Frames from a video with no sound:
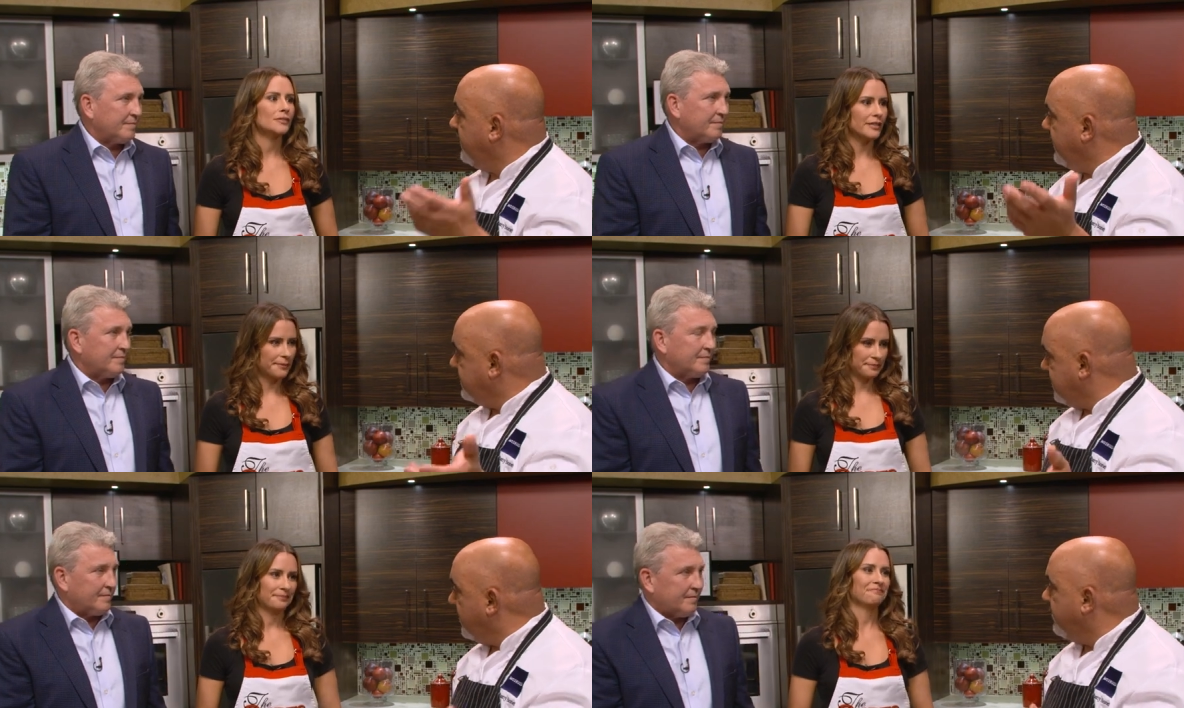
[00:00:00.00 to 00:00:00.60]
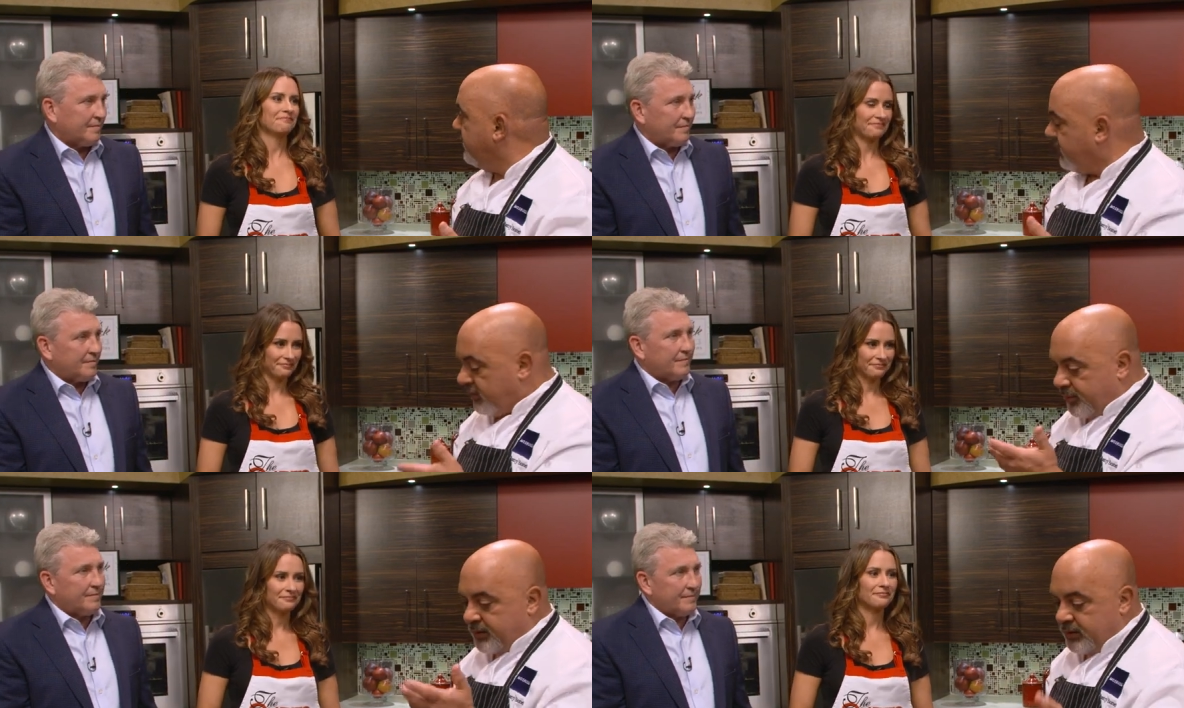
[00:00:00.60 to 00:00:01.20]
Speaker 1: they yep. sell, or,
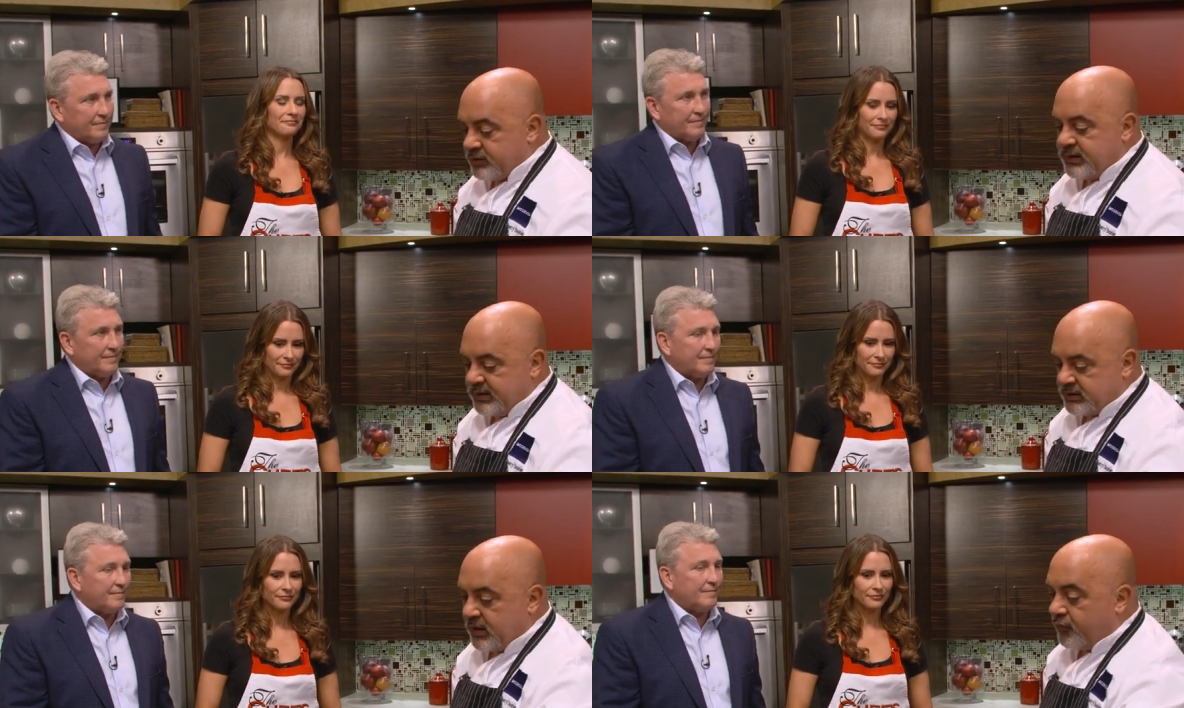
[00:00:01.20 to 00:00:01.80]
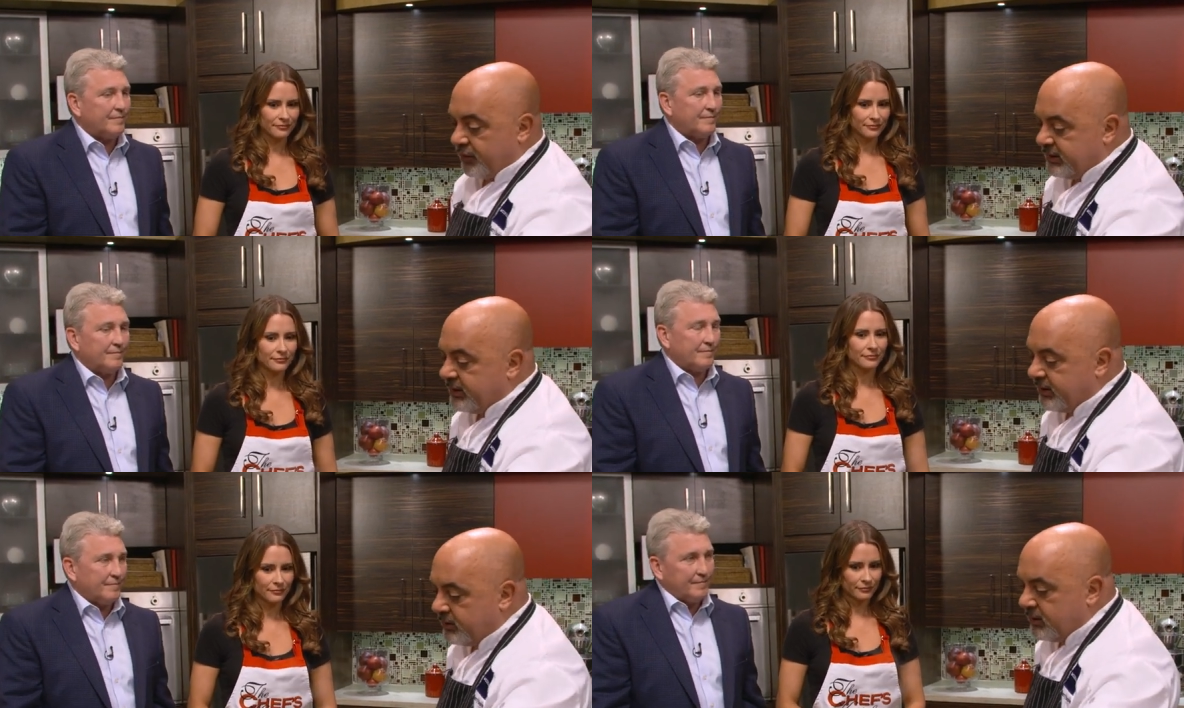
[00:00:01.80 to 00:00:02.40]
or Ippolito's, they sell
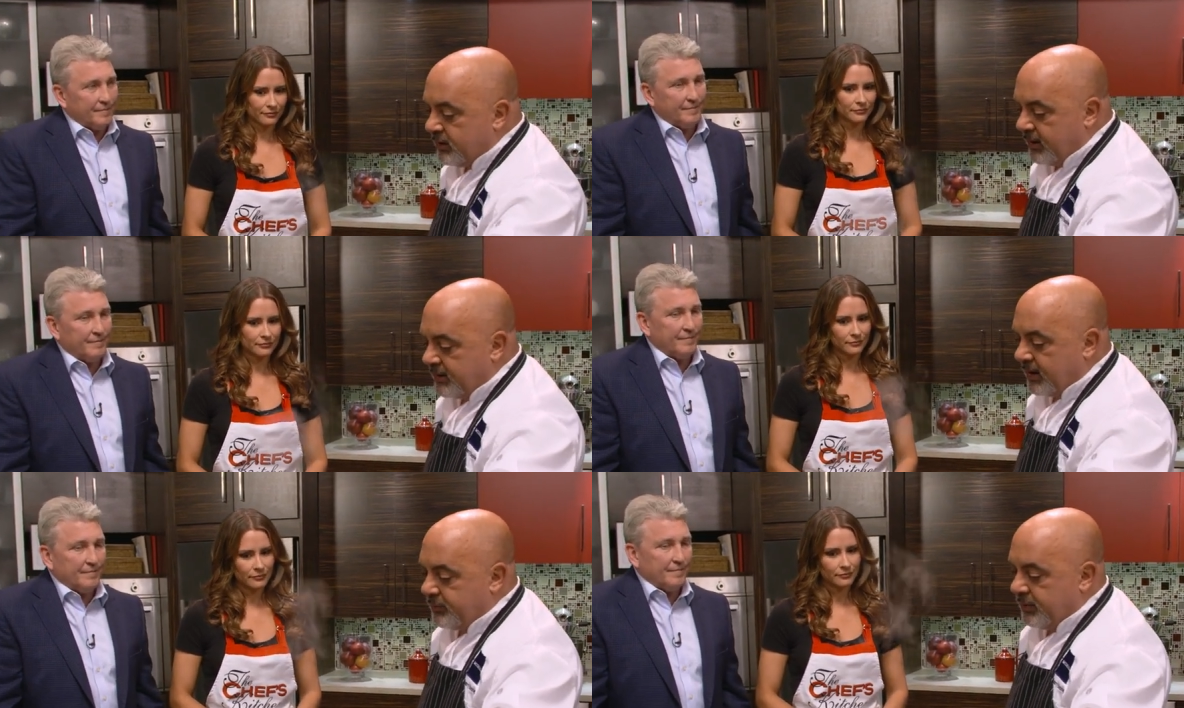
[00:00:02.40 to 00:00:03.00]
retail. And a lot of